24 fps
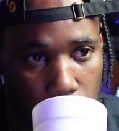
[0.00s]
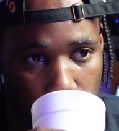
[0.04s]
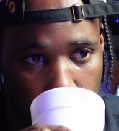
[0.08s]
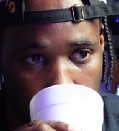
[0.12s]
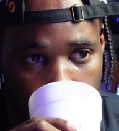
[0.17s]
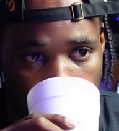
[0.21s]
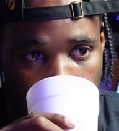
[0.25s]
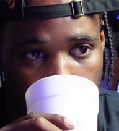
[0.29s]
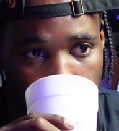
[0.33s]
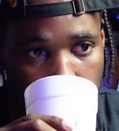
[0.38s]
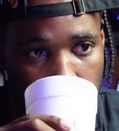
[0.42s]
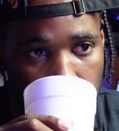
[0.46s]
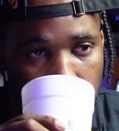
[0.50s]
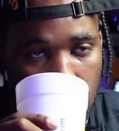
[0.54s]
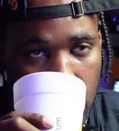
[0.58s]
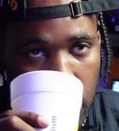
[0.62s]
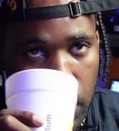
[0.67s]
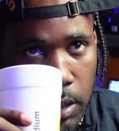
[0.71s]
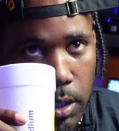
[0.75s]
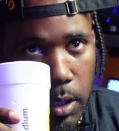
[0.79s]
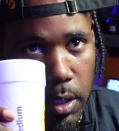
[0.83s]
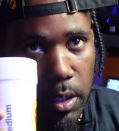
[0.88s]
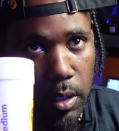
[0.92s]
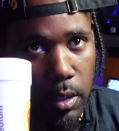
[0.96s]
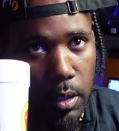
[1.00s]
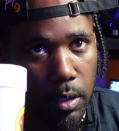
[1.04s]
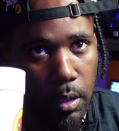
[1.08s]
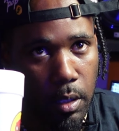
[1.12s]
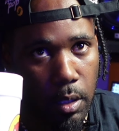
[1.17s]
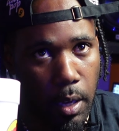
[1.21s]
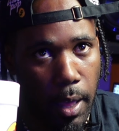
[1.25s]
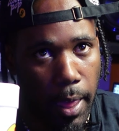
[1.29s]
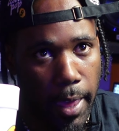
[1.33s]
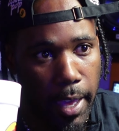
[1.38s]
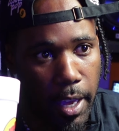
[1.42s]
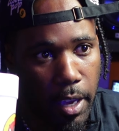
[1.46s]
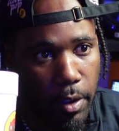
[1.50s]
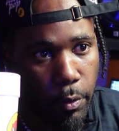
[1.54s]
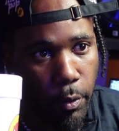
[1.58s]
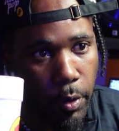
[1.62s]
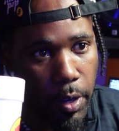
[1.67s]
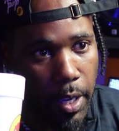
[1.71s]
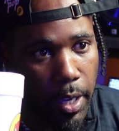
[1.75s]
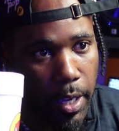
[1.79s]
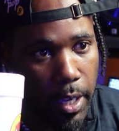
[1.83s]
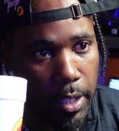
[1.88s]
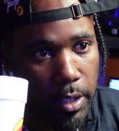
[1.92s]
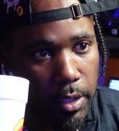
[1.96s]
Okay. Because
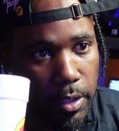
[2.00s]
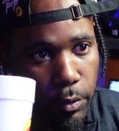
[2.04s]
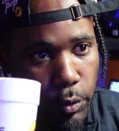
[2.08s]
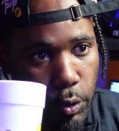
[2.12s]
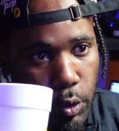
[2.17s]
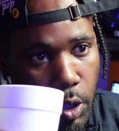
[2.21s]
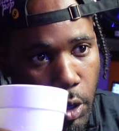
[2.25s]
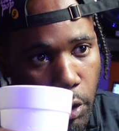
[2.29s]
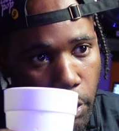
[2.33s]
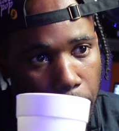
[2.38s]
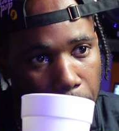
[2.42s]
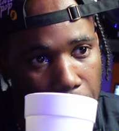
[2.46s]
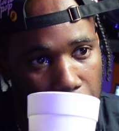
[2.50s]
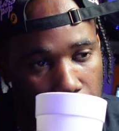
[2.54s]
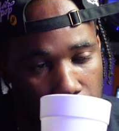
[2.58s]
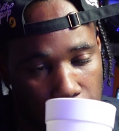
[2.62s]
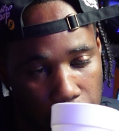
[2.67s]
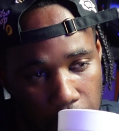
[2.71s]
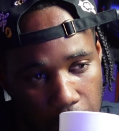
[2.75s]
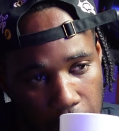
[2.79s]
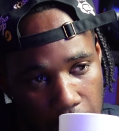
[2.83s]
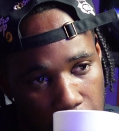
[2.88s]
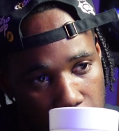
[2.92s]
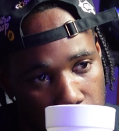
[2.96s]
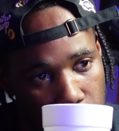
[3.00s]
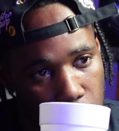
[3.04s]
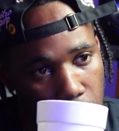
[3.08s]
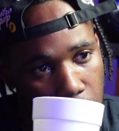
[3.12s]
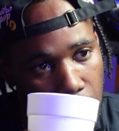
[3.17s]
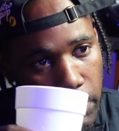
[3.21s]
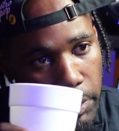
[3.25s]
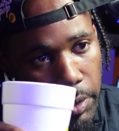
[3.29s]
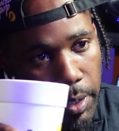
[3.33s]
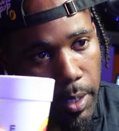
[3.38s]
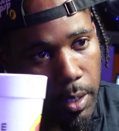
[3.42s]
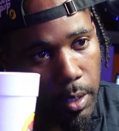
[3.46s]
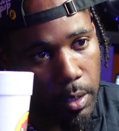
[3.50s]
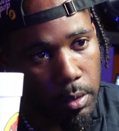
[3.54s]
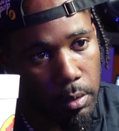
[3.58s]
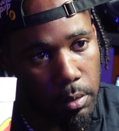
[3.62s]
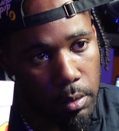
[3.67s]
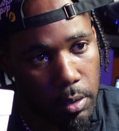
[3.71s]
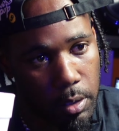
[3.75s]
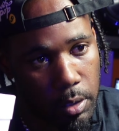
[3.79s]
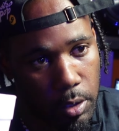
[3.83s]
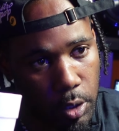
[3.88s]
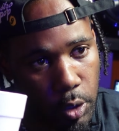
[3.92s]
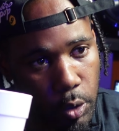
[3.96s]
halfway house, if you know about the feds, you know that
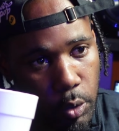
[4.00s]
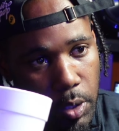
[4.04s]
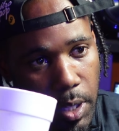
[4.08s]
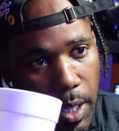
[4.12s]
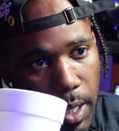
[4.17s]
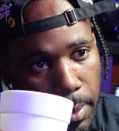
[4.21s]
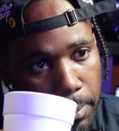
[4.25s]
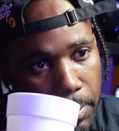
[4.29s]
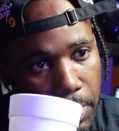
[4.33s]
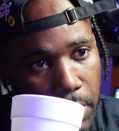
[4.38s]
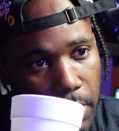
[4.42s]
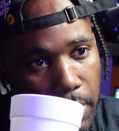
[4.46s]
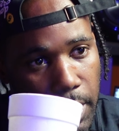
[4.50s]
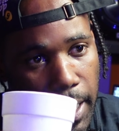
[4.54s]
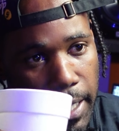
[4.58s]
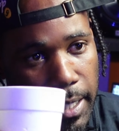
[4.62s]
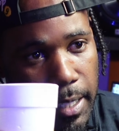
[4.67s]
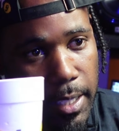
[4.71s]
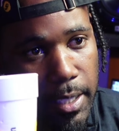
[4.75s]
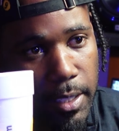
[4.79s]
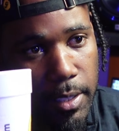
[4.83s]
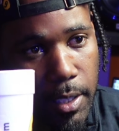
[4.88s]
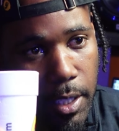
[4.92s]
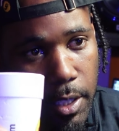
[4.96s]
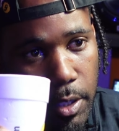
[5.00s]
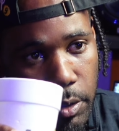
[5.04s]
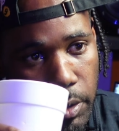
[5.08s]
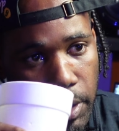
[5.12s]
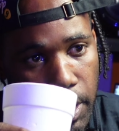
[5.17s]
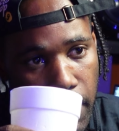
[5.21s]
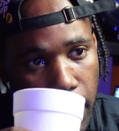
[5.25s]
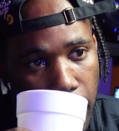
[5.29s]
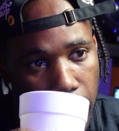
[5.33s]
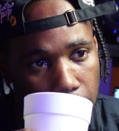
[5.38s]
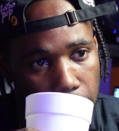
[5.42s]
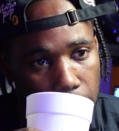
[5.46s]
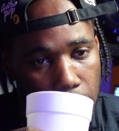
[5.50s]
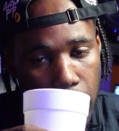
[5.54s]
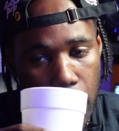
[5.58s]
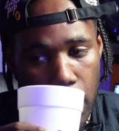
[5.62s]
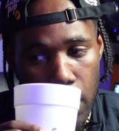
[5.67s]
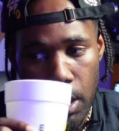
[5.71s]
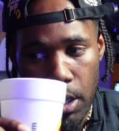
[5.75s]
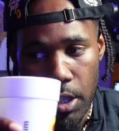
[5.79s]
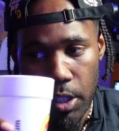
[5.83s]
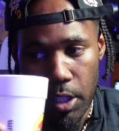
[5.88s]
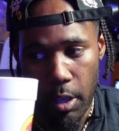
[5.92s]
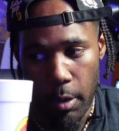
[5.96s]
you damn near like let's say you get out,
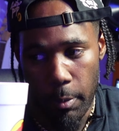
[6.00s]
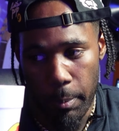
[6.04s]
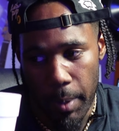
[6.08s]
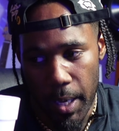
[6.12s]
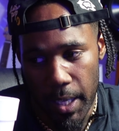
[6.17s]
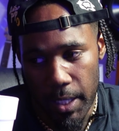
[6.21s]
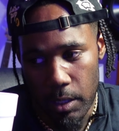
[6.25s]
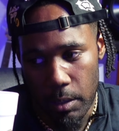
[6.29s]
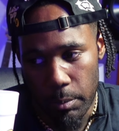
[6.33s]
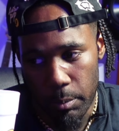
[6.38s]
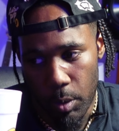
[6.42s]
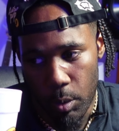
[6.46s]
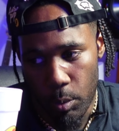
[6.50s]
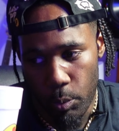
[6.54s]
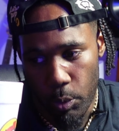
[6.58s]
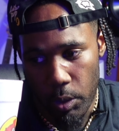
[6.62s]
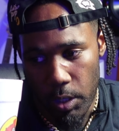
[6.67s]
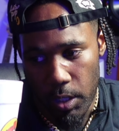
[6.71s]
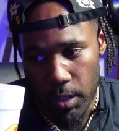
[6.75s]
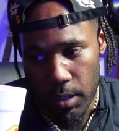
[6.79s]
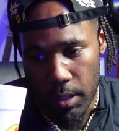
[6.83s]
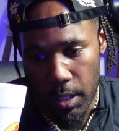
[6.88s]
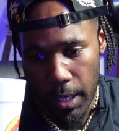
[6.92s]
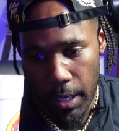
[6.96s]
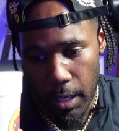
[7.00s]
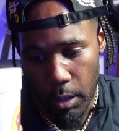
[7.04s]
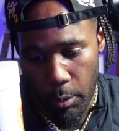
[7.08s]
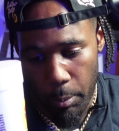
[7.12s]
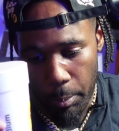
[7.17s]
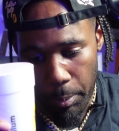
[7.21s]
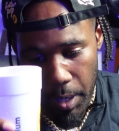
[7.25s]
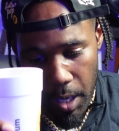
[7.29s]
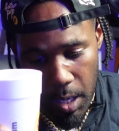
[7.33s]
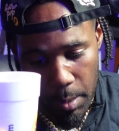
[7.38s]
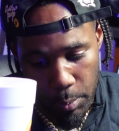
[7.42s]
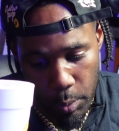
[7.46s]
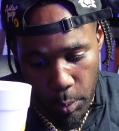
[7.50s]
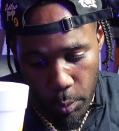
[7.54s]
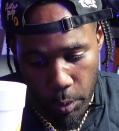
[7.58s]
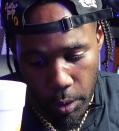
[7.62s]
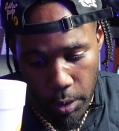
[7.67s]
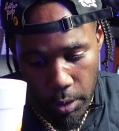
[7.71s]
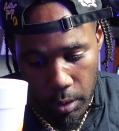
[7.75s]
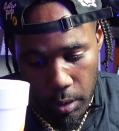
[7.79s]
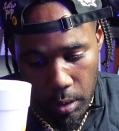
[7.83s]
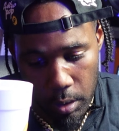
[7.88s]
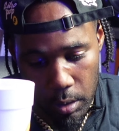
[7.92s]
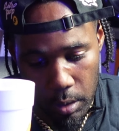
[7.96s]
your maximum release date on
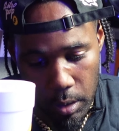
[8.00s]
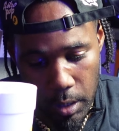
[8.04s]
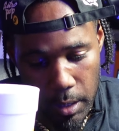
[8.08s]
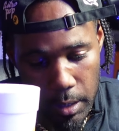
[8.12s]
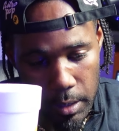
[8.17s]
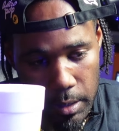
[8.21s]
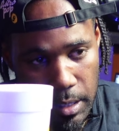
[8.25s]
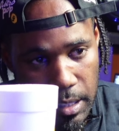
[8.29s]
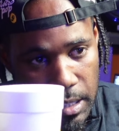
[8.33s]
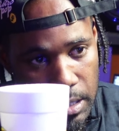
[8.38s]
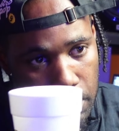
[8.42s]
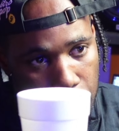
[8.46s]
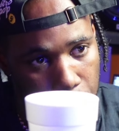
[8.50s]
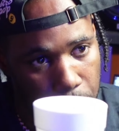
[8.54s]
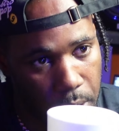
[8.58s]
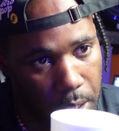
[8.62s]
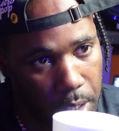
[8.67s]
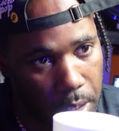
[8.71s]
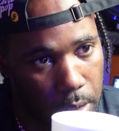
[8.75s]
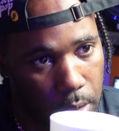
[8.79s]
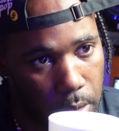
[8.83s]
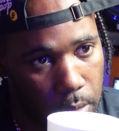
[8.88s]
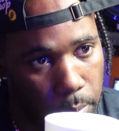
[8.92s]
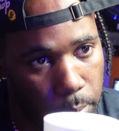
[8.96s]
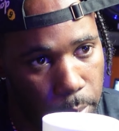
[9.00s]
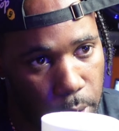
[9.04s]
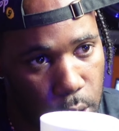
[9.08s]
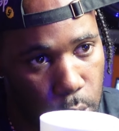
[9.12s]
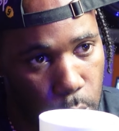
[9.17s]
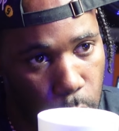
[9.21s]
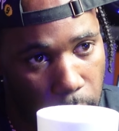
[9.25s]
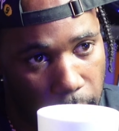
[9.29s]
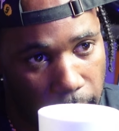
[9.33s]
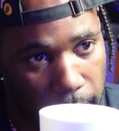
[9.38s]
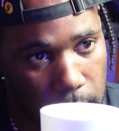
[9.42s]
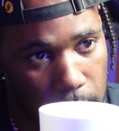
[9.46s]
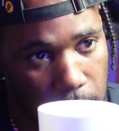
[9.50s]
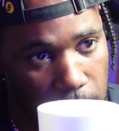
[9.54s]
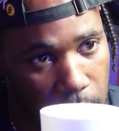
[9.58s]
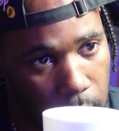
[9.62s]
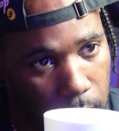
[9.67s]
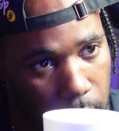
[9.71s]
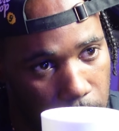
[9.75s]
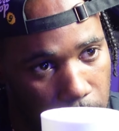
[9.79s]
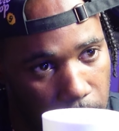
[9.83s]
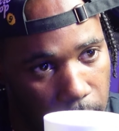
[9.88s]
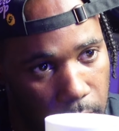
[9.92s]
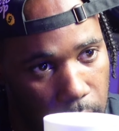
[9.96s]
paperwork is this month, but you actually
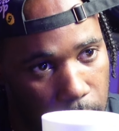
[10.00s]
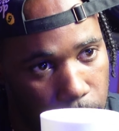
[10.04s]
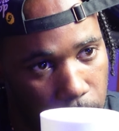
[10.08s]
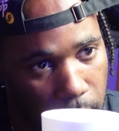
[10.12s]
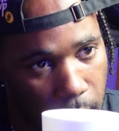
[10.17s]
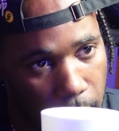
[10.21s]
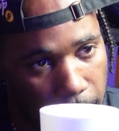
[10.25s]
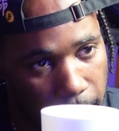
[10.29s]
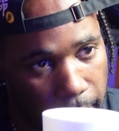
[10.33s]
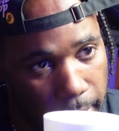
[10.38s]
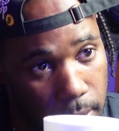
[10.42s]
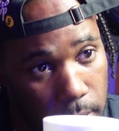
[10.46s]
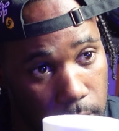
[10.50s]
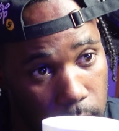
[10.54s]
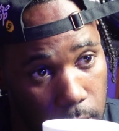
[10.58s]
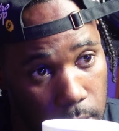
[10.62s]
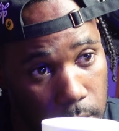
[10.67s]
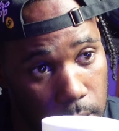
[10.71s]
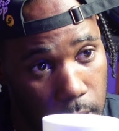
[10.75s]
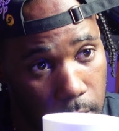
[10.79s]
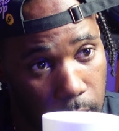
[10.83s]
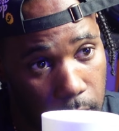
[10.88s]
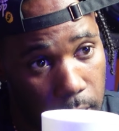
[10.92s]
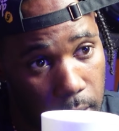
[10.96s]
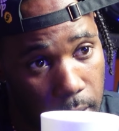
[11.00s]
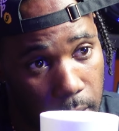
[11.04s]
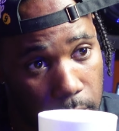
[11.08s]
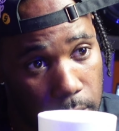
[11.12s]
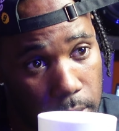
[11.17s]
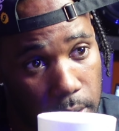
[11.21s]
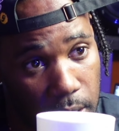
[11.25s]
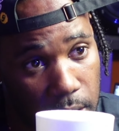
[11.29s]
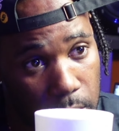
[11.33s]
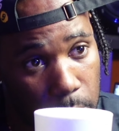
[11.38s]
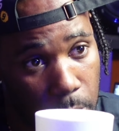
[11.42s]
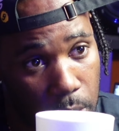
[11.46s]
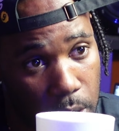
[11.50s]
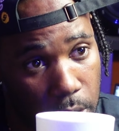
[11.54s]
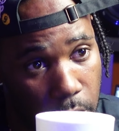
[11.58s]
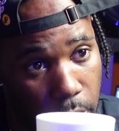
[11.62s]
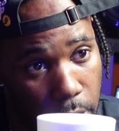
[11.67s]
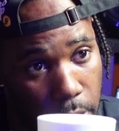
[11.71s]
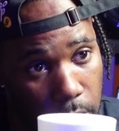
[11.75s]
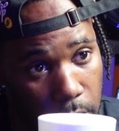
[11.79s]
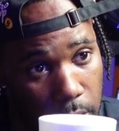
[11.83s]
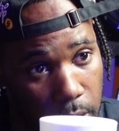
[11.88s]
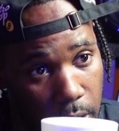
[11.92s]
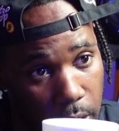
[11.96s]
can get access to getting out six months
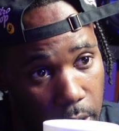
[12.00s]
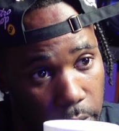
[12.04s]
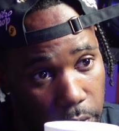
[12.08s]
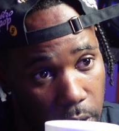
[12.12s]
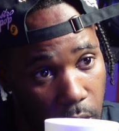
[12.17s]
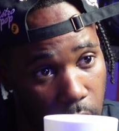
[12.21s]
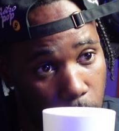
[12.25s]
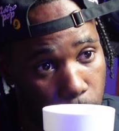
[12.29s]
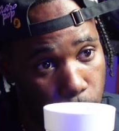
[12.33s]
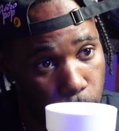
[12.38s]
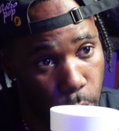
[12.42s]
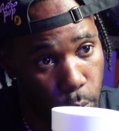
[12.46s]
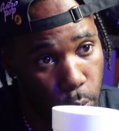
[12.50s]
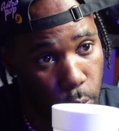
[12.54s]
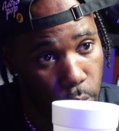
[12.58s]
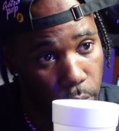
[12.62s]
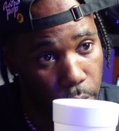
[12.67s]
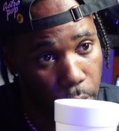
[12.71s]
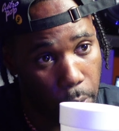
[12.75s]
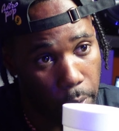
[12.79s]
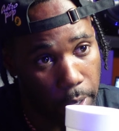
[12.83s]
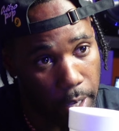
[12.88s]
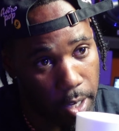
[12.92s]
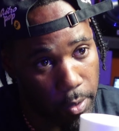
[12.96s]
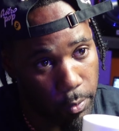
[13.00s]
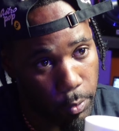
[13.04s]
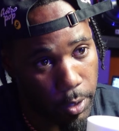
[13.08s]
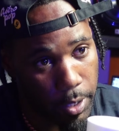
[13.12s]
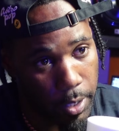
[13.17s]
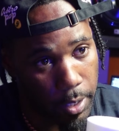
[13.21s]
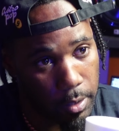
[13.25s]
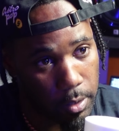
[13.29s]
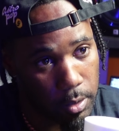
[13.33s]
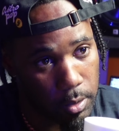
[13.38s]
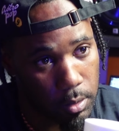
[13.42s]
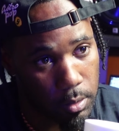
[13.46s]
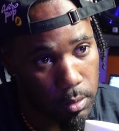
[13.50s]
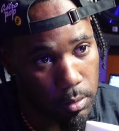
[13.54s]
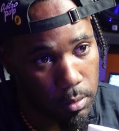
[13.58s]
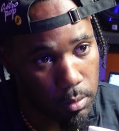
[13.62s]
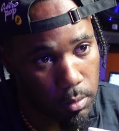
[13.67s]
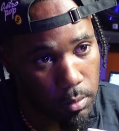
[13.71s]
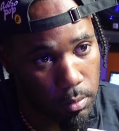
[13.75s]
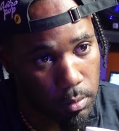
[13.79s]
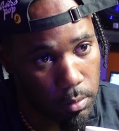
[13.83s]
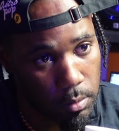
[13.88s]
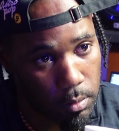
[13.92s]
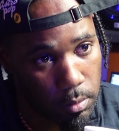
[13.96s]
early if they approve your halfway house.
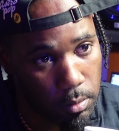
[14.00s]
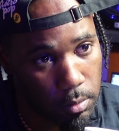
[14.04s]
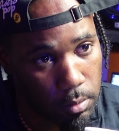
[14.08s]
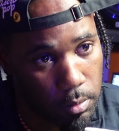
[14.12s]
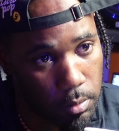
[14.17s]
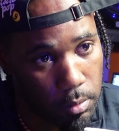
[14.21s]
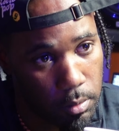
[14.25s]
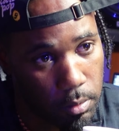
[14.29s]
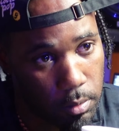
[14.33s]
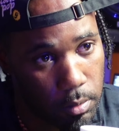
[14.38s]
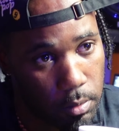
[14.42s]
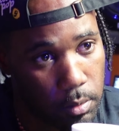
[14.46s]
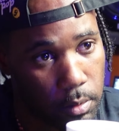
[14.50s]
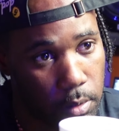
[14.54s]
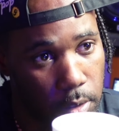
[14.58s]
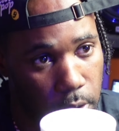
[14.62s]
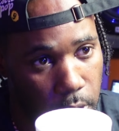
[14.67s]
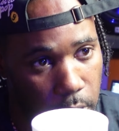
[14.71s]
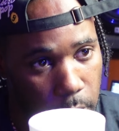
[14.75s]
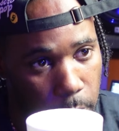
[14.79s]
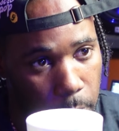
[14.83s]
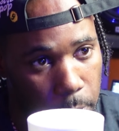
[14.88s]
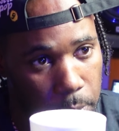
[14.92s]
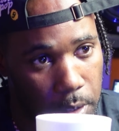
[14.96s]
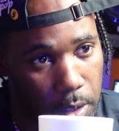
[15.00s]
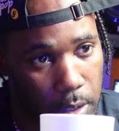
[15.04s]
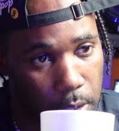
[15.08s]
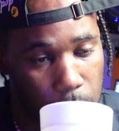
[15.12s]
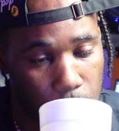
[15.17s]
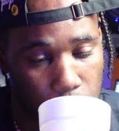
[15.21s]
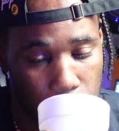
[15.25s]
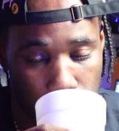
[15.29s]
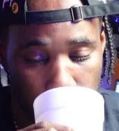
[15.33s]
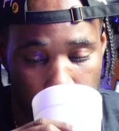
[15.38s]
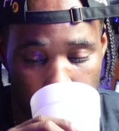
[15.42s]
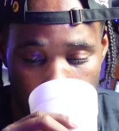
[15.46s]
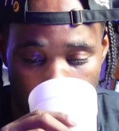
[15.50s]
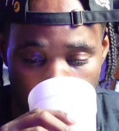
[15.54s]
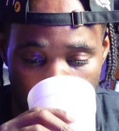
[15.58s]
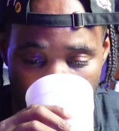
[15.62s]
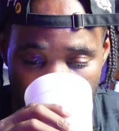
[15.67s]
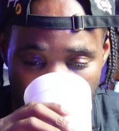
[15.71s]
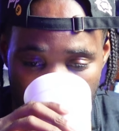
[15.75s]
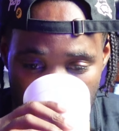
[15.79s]
Okay. Okay. You know no, I